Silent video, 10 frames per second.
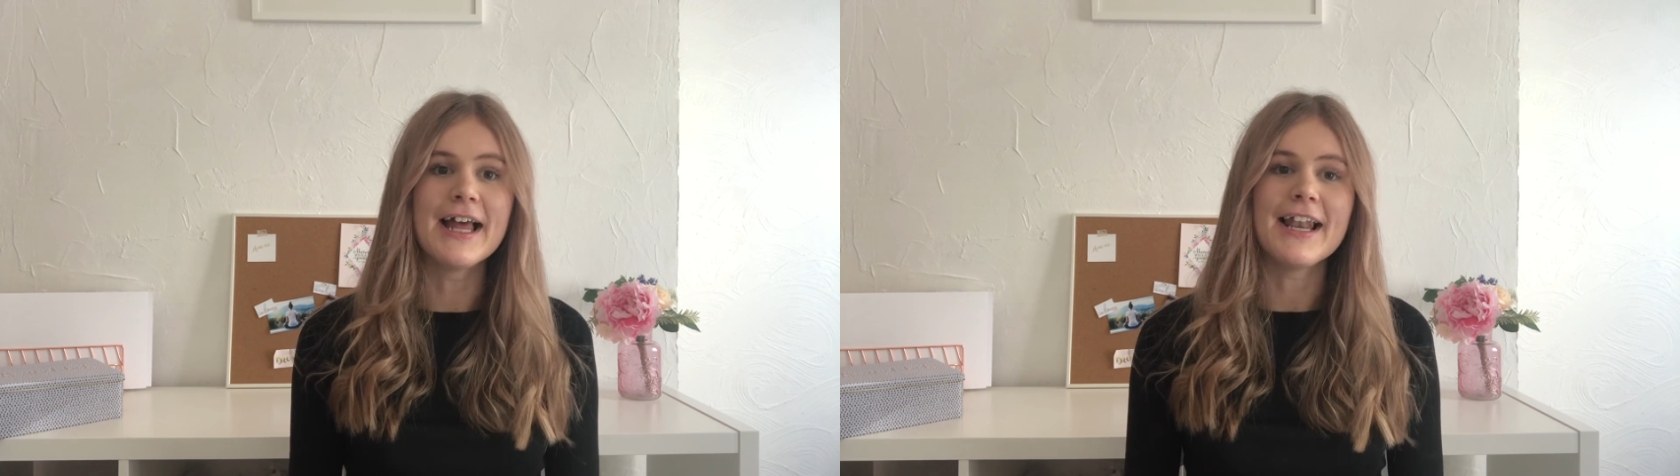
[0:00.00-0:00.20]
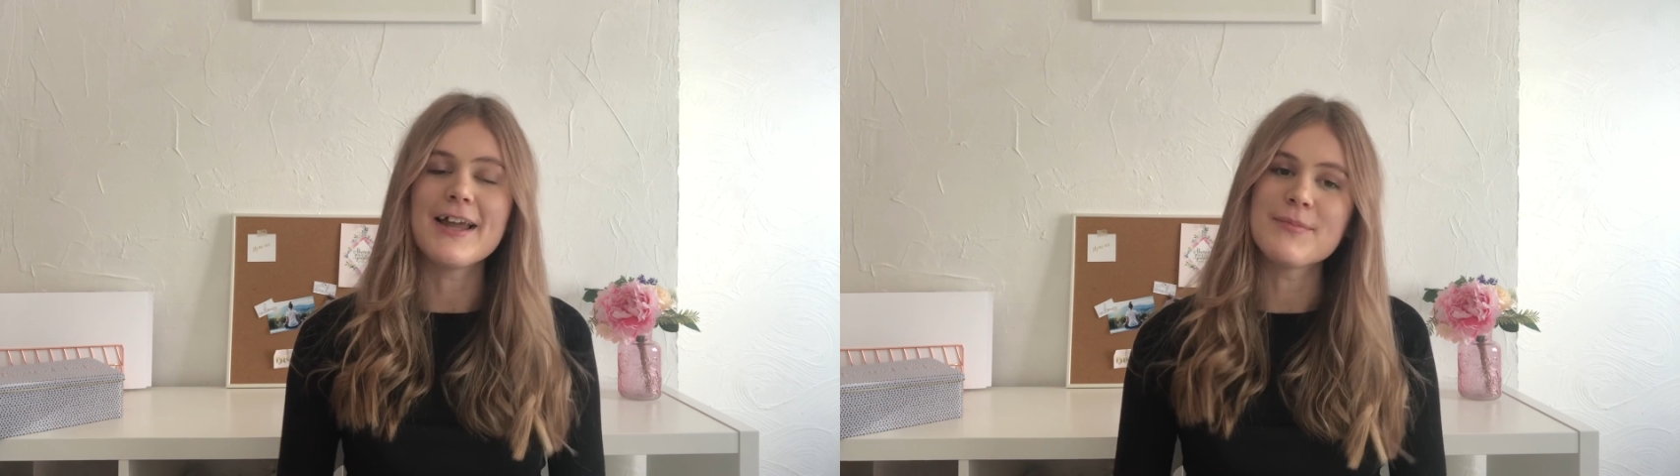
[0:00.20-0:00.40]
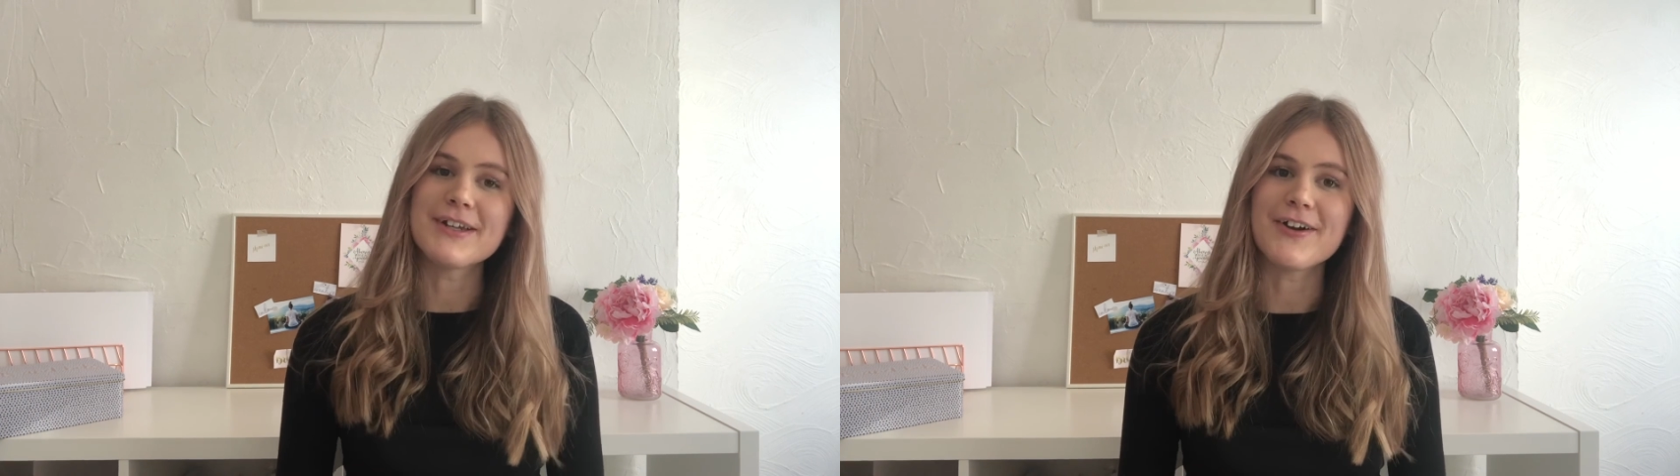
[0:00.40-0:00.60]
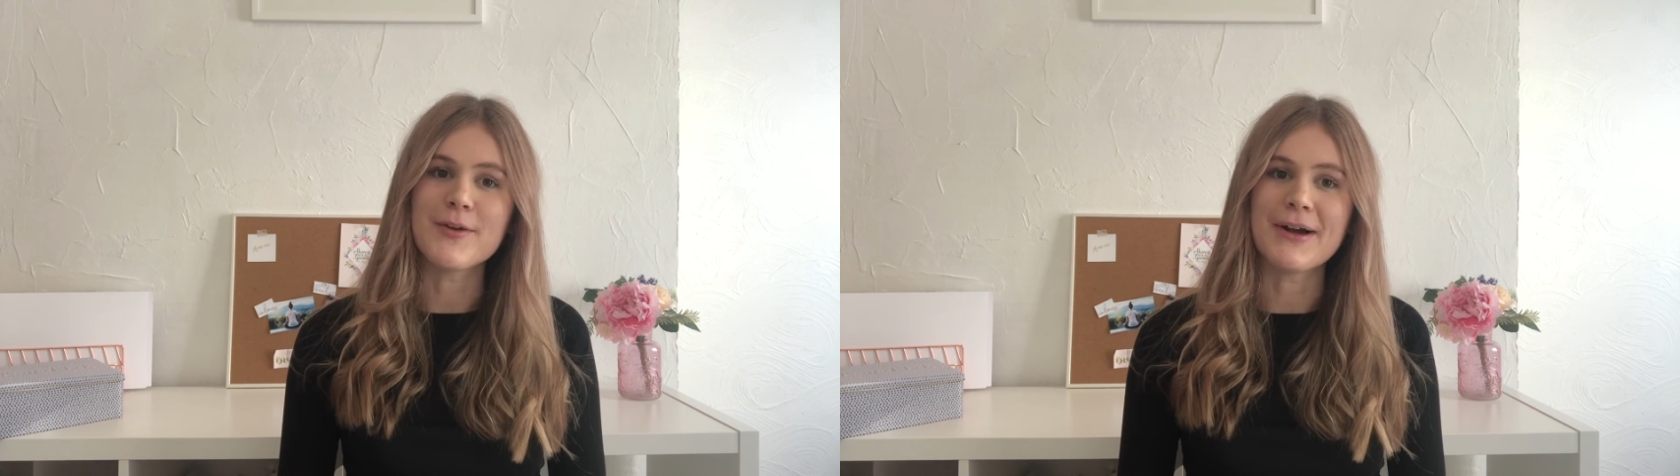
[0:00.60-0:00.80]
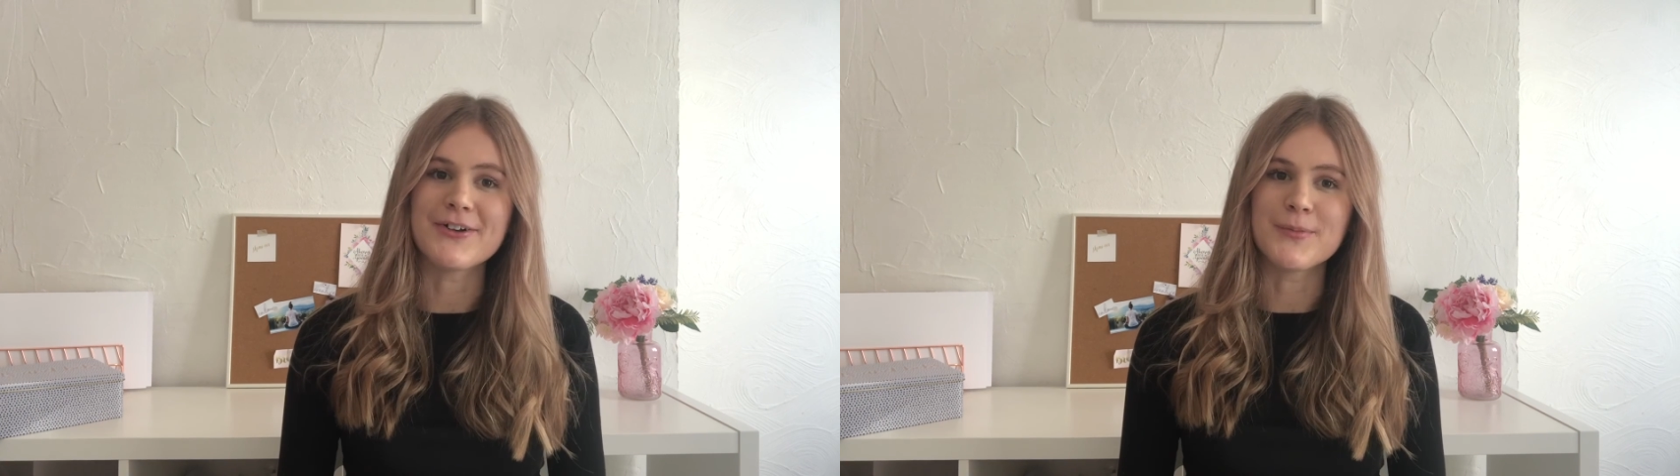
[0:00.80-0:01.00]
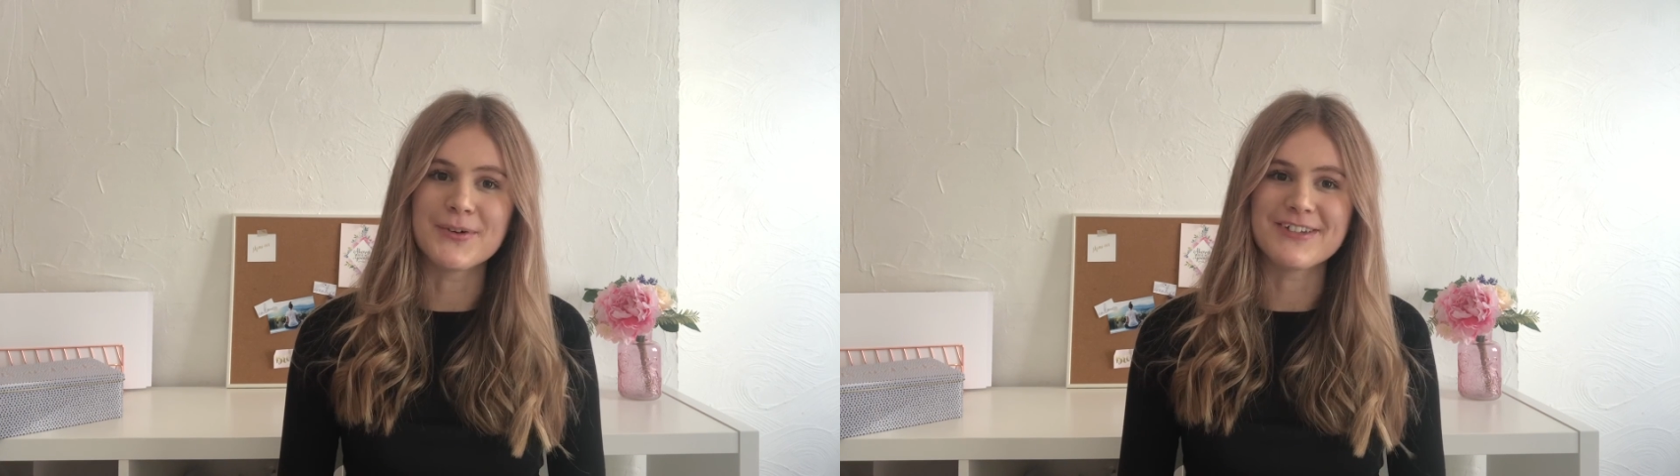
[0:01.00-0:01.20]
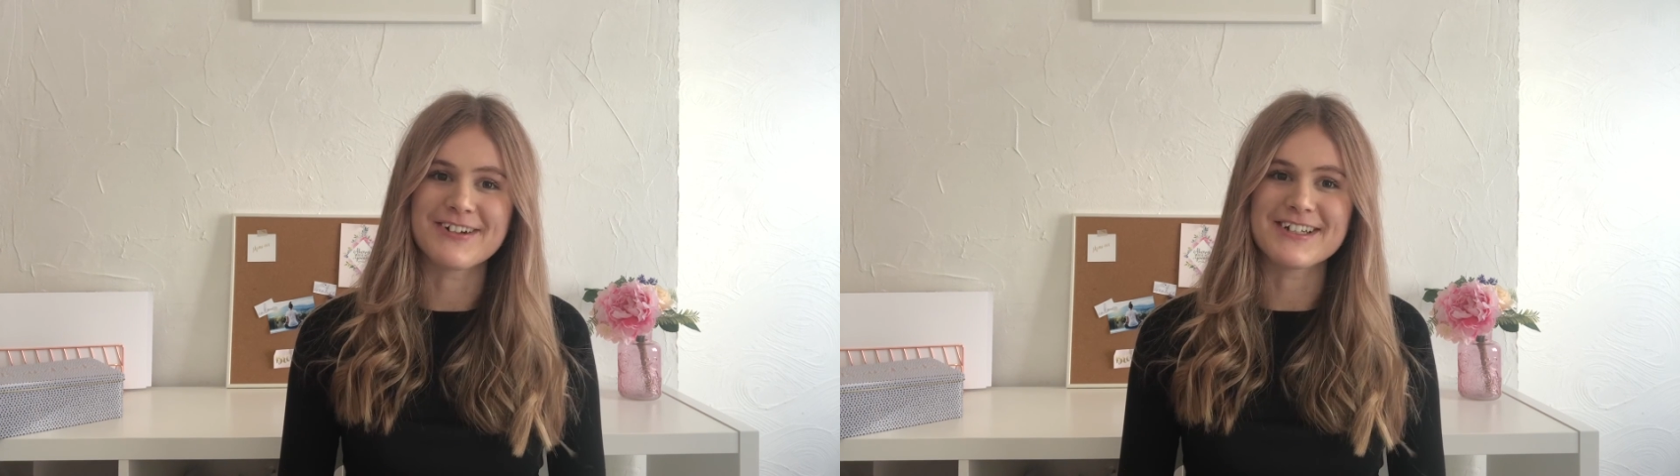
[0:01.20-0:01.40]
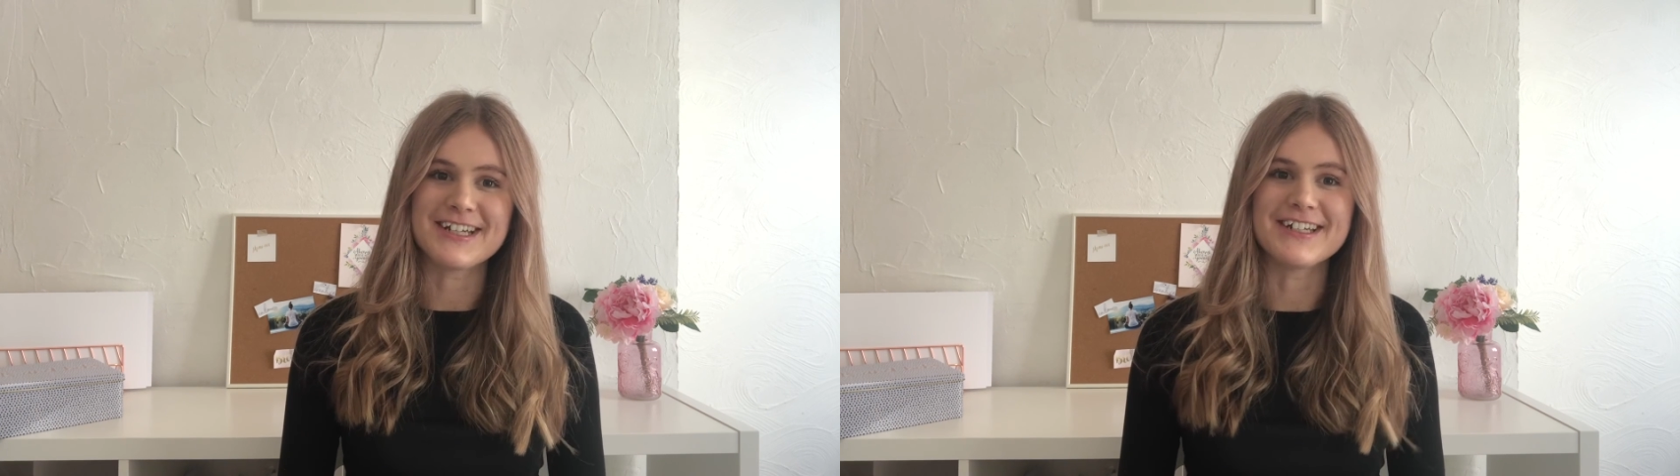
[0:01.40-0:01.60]
let me know about your morning
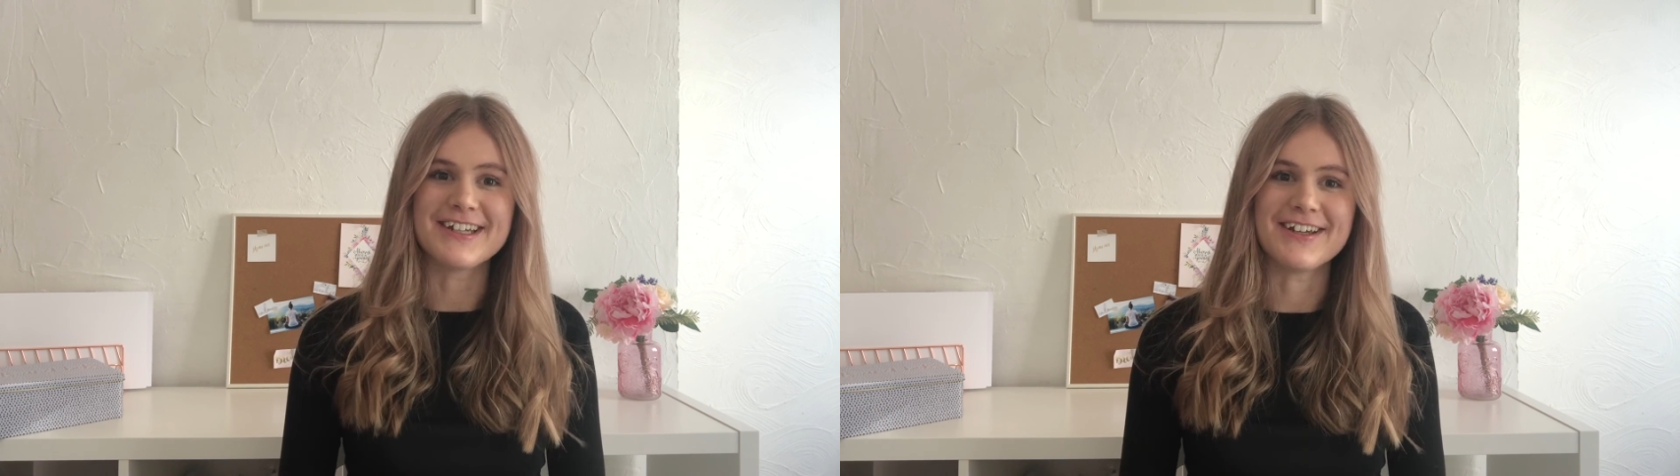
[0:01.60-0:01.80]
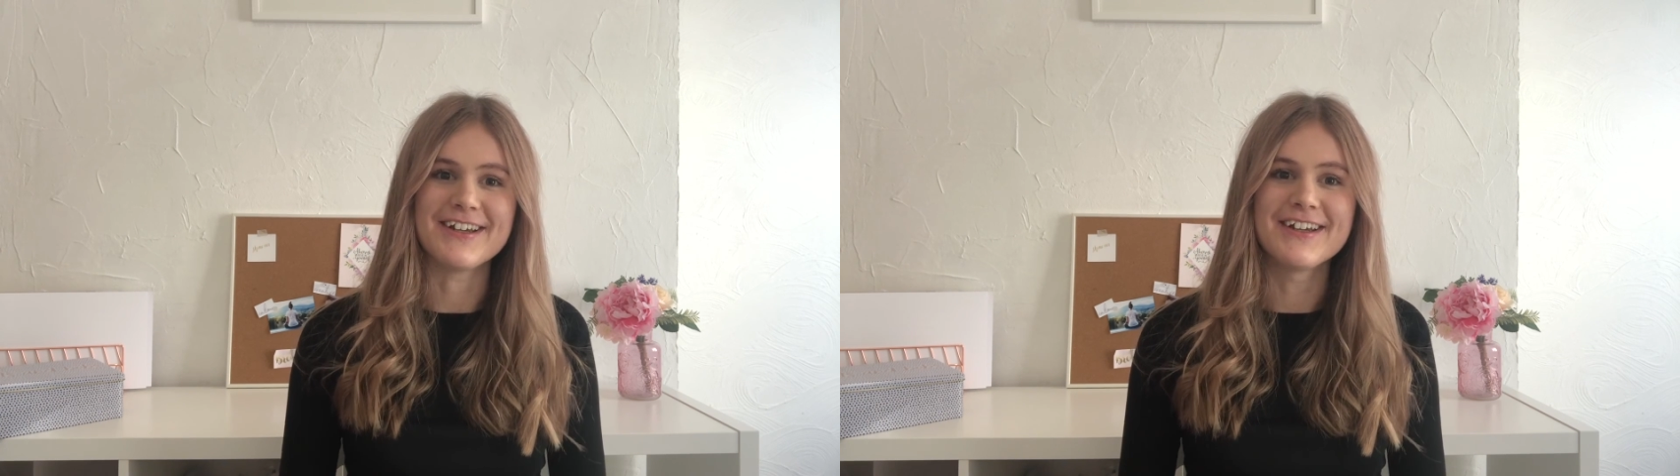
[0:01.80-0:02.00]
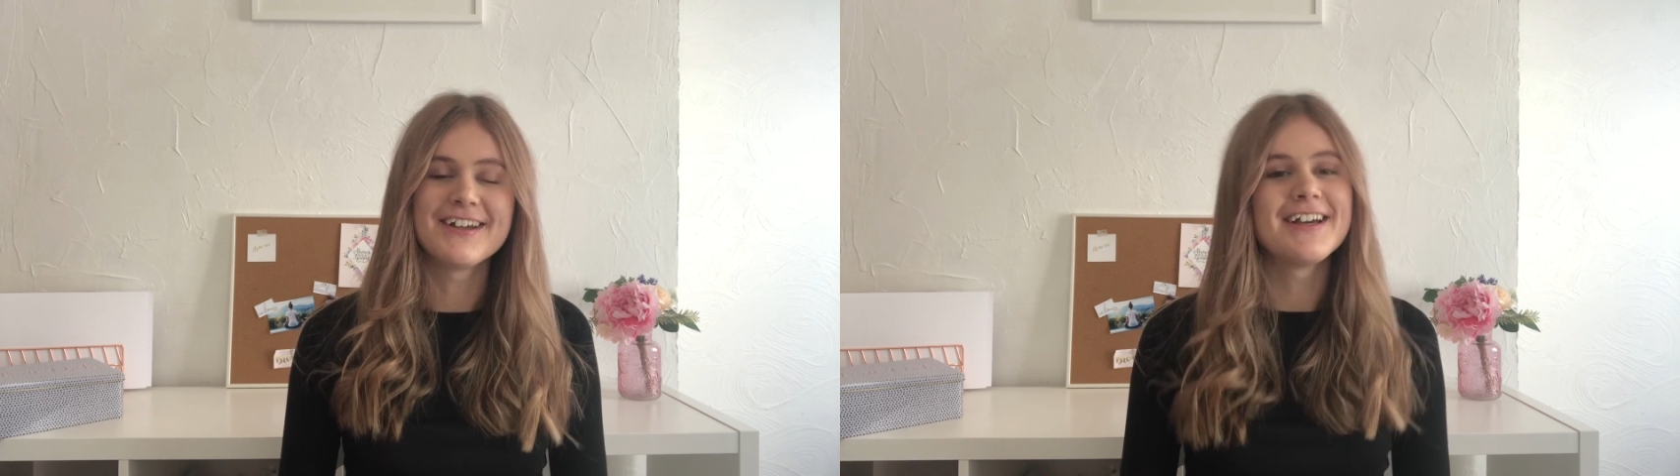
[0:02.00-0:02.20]
routine too.